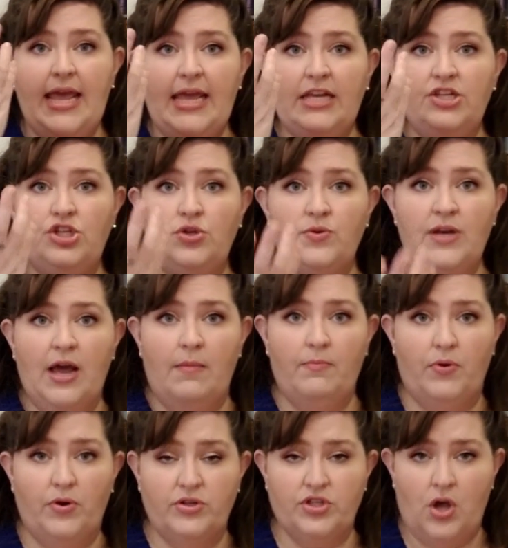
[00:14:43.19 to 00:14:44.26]
into
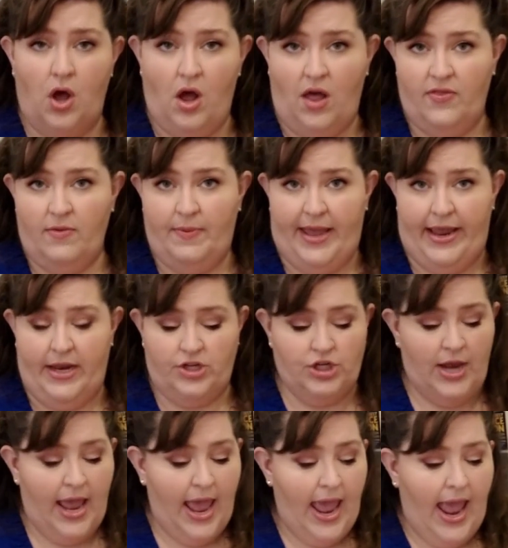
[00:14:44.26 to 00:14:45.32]
numbers on the page.